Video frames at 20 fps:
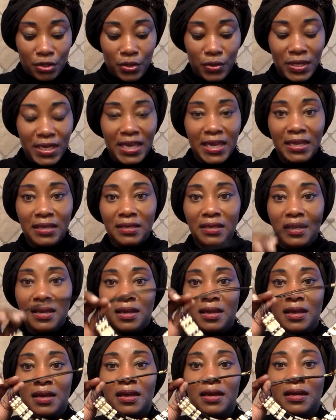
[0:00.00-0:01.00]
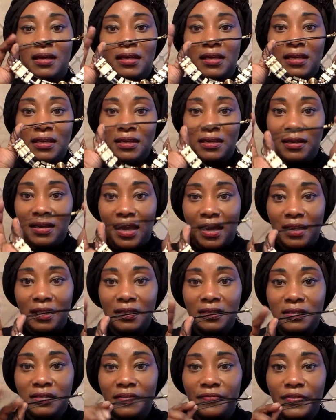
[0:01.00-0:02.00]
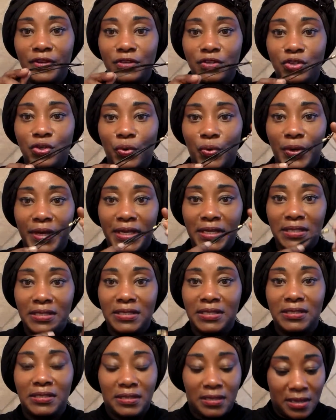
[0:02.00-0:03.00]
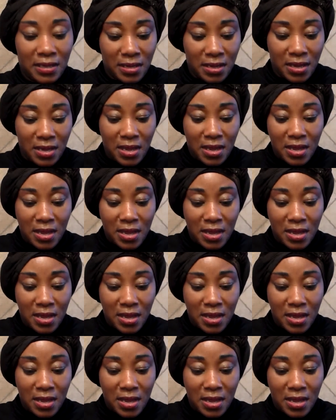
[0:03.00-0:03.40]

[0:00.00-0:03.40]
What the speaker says: You can get a necklace of your choice.